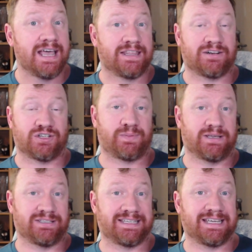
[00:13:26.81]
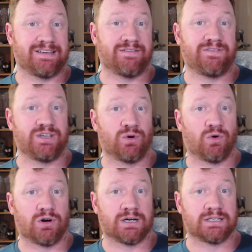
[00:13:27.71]
There are spells to give
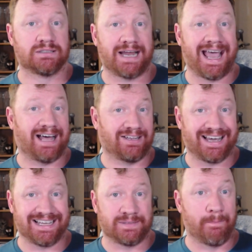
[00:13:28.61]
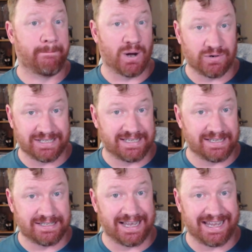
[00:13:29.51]
your allies
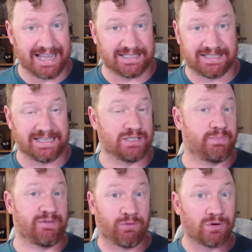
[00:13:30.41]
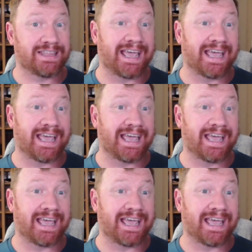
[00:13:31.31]
bonuses against things before they